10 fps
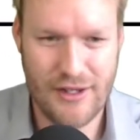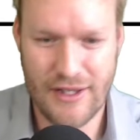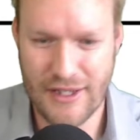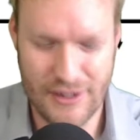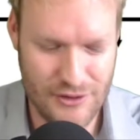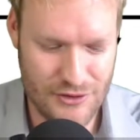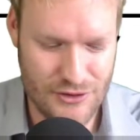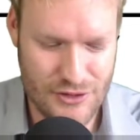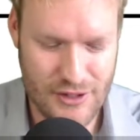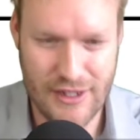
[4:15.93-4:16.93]

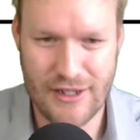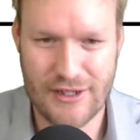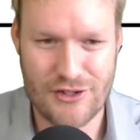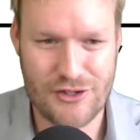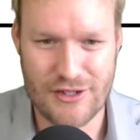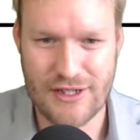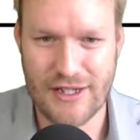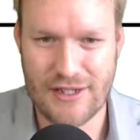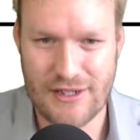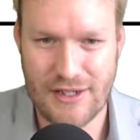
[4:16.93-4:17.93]
is, and let's just
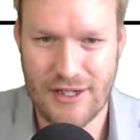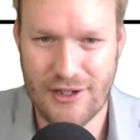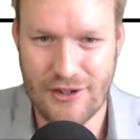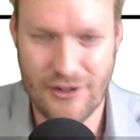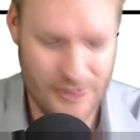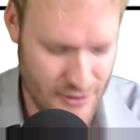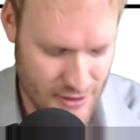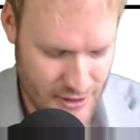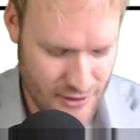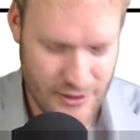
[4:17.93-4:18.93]
get our
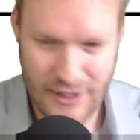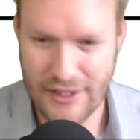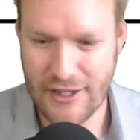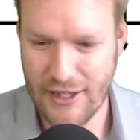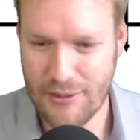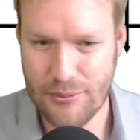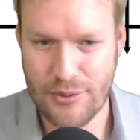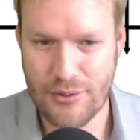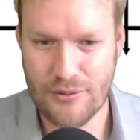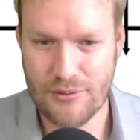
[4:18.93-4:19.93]
calculator up.
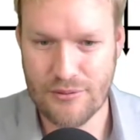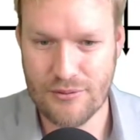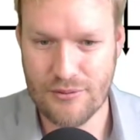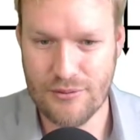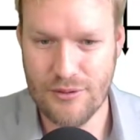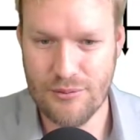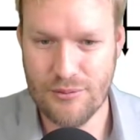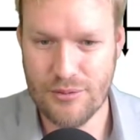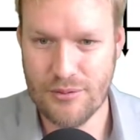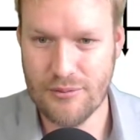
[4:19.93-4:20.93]

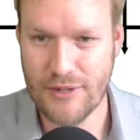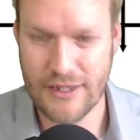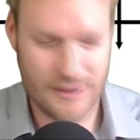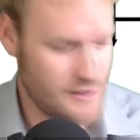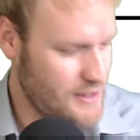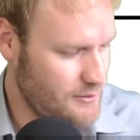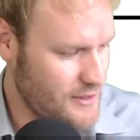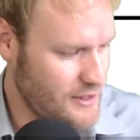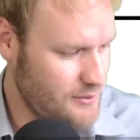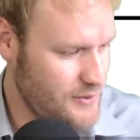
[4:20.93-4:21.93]
Whoop, mine's
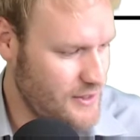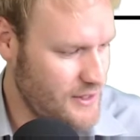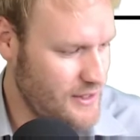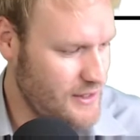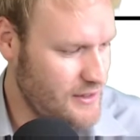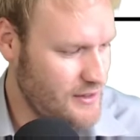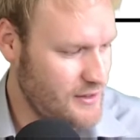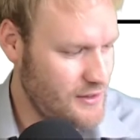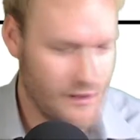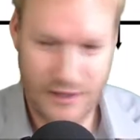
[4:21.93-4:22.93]
coming up there,
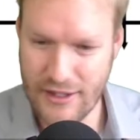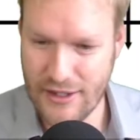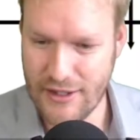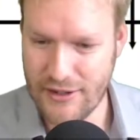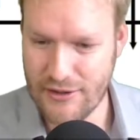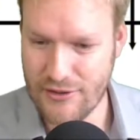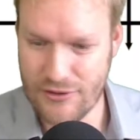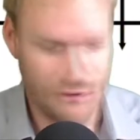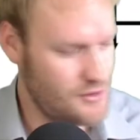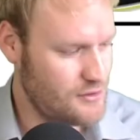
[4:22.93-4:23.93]

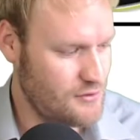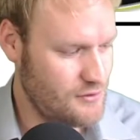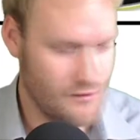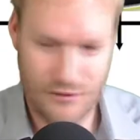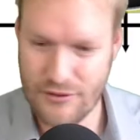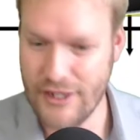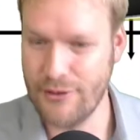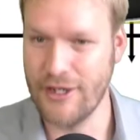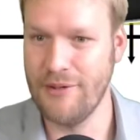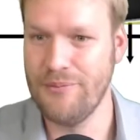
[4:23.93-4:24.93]
and there
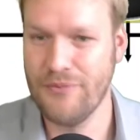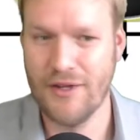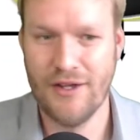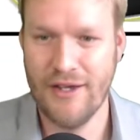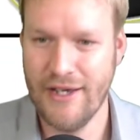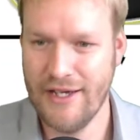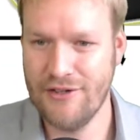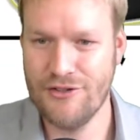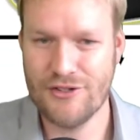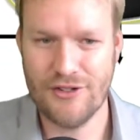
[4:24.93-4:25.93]
we go.
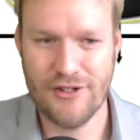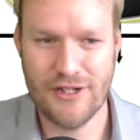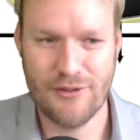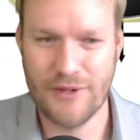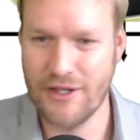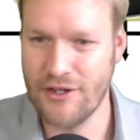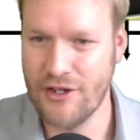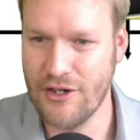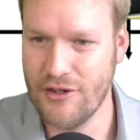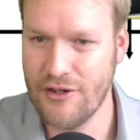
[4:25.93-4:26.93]
And on here we can
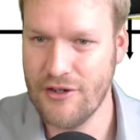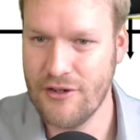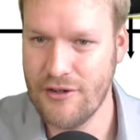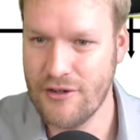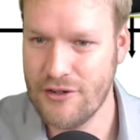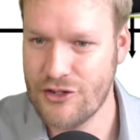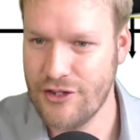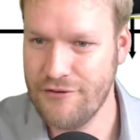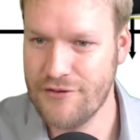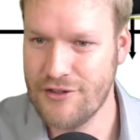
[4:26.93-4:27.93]
go
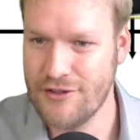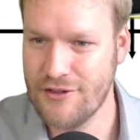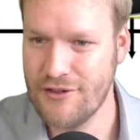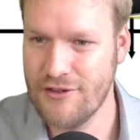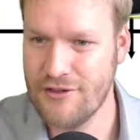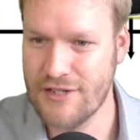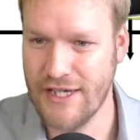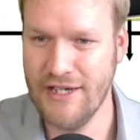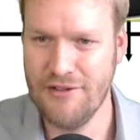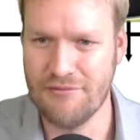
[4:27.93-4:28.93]
shift
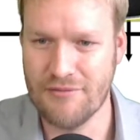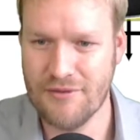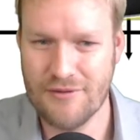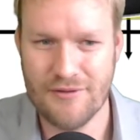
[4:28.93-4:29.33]
tan